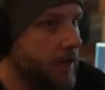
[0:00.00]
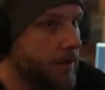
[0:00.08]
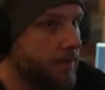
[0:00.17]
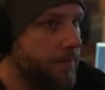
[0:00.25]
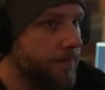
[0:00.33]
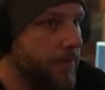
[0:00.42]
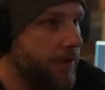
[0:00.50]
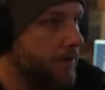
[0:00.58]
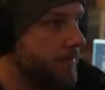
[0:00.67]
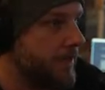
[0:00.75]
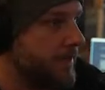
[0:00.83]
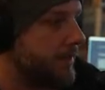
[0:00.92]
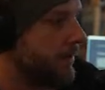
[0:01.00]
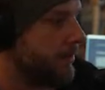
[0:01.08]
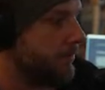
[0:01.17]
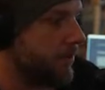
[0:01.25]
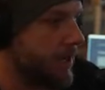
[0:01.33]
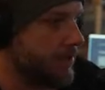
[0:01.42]
They're minted on
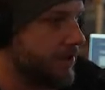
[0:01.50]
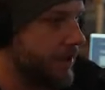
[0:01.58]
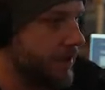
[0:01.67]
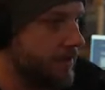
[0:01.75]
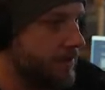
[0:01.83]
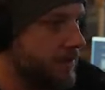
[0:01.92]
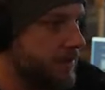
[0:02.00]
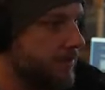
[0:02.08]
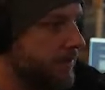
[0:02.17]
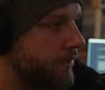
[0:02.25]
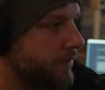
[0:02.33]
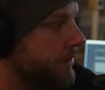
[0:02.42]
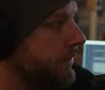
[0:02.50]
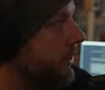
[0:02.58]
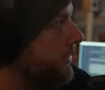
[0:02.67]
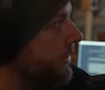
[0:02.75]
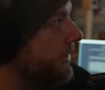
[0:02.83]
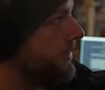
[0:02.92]
blockchain, so they're,
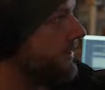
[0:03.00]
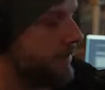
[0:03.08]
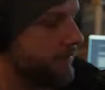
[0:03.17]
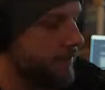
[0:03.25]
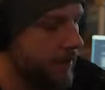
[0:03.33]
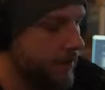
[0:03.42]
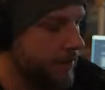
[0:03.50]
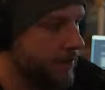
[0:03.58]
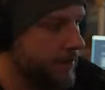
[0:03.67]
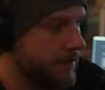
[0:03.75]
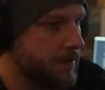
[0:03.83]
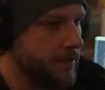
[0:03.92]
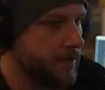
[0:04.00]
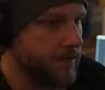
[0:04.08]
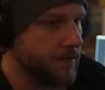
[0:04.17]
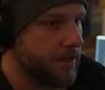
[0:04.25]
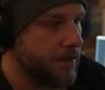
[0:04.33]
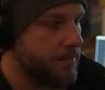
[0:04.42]
you can see everything, all the details
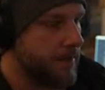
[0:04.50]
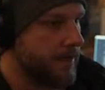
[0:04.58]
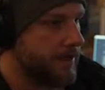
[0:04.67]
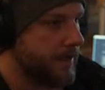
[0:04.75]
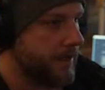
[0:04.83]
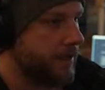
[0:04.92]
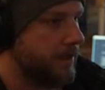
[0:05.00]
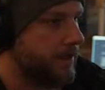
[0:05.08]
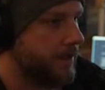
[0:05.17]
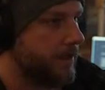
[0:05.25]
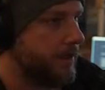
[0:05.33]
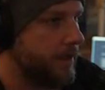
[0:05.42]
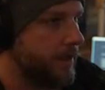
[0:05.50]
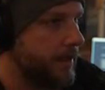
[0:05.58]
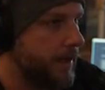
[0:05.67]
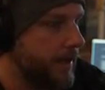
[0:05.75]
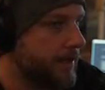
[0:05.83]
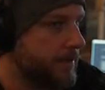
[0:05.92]
there, the metadata,
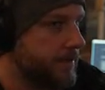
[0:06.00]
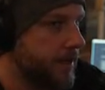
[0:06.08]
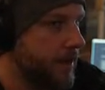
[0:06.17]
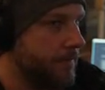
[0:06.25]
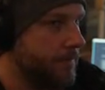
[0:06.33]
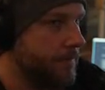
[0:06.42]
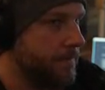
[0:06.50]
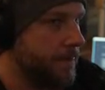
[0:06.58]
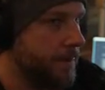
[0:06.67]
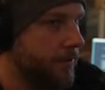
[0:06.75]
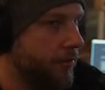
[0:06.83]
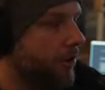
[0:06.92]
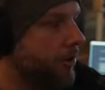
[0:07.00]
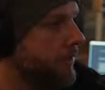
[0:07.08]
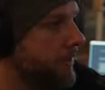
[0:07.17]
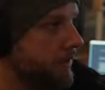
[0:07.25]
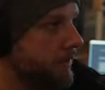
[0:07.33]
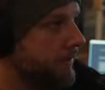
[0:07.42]
and they'll all
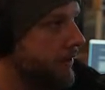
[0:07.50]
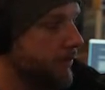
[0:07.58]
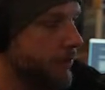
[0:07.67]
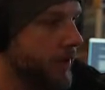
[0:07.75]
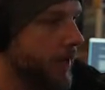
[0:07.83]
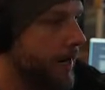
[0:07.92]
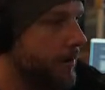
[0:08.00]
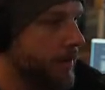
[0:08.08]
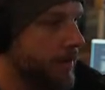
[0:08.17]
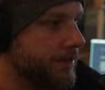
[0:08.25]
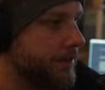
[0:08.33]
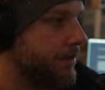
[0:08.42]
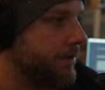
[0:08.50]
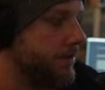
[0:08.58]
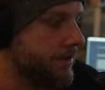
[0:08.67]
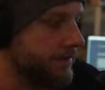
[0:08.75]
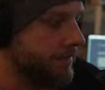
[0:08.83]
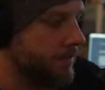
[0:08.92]
be available in high res, so you can use
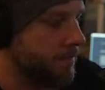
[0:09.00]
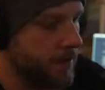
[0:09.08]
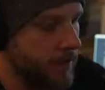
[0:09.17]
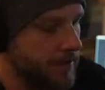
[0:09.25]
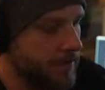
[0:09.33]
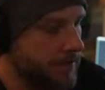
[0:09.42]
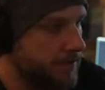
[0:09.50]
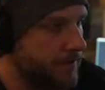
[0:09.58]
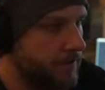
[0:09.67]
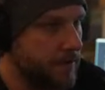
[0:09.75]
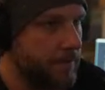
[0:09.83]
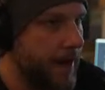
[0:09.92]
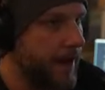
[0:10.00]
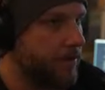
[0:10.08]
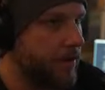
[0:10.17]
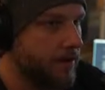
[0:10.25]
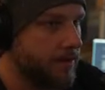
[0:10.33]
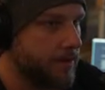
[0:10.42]
them for prints or for
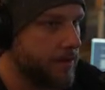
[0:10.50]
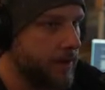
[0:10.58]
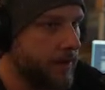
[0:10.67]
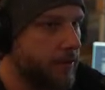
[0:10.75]
backgrounds or whatever.